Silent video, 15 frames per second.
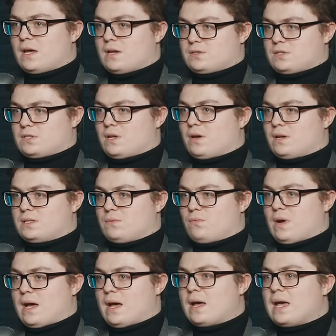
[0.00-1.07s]
a society
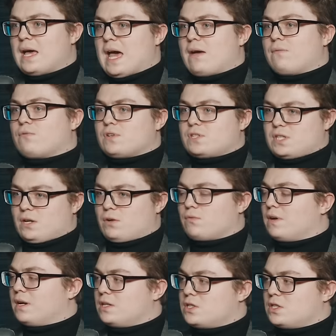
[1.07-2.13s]
where every single
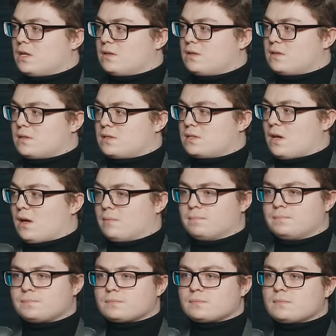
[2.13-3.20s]
religion under the
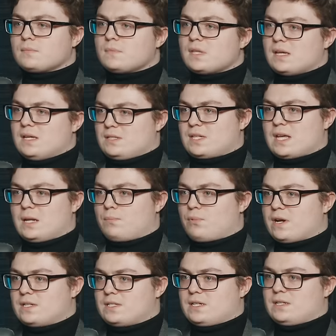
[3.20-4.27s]
sun is
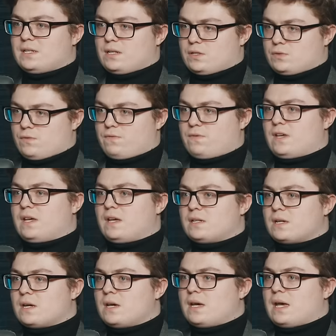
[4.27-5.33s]
celebrated and is revered
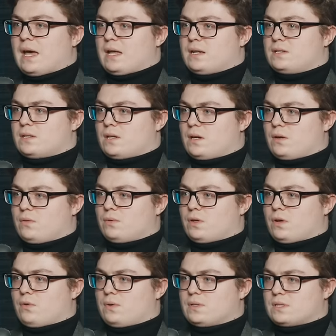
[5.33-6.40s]
and, you
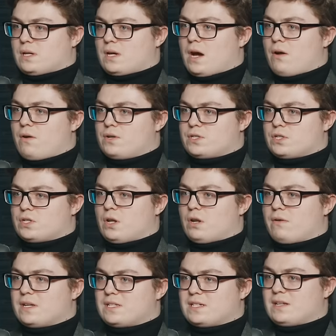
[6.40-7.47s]
know, is encouraged and
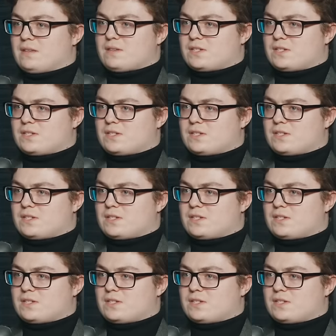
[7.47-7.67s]
tolerated. And at the